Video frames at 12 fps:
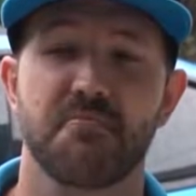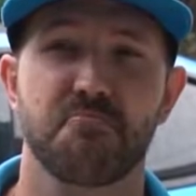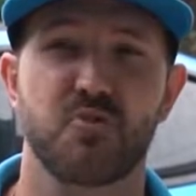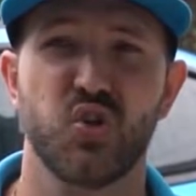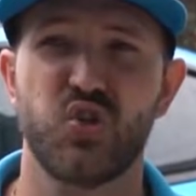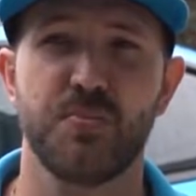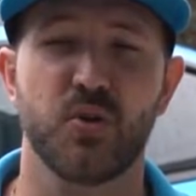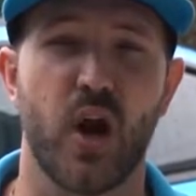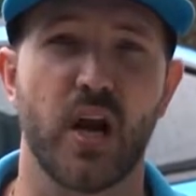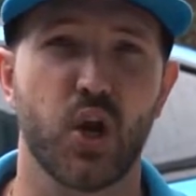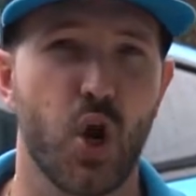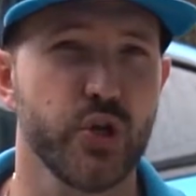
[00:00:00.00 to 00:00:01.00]
consumer
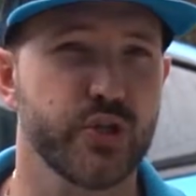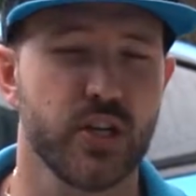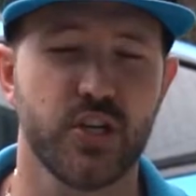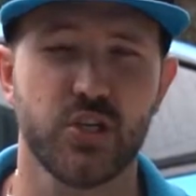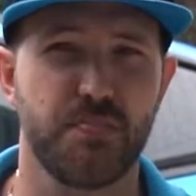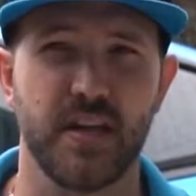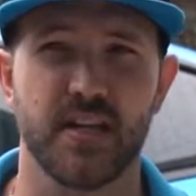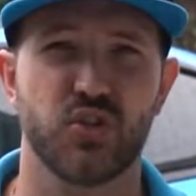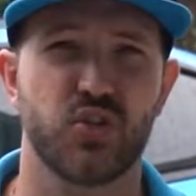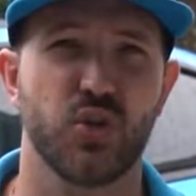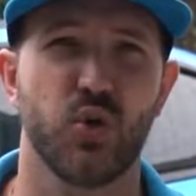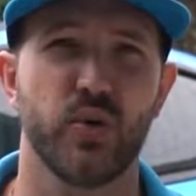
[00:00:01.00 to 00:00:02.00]
grade coatings can just be
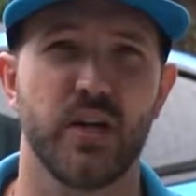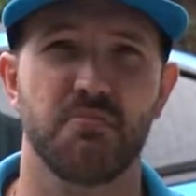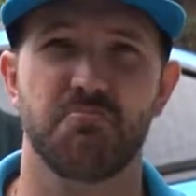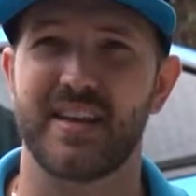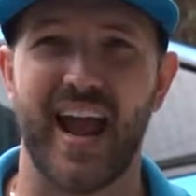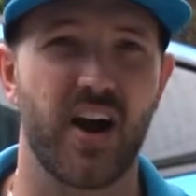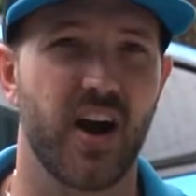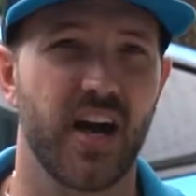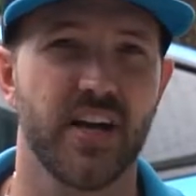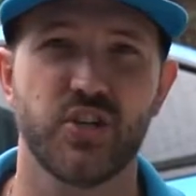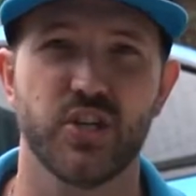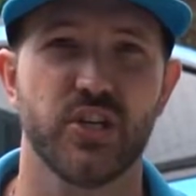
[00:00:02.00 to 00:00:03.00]
installed in
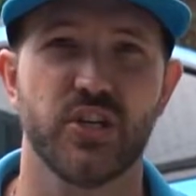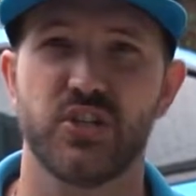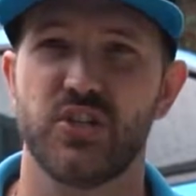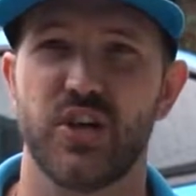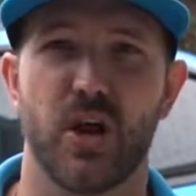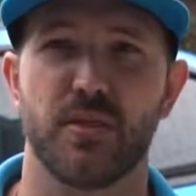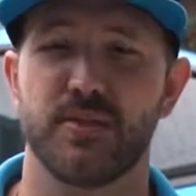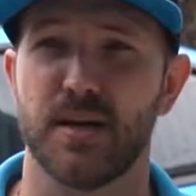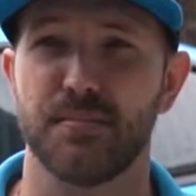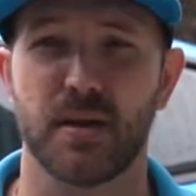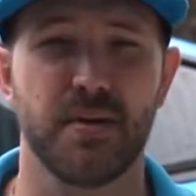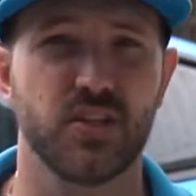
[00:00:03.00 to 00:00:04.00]
garages.
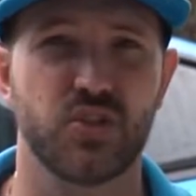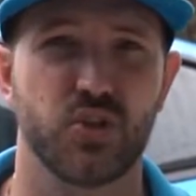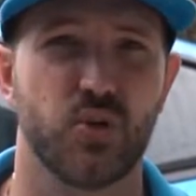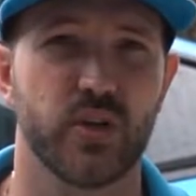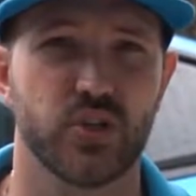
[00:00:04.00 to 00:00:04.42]
Some can be installed in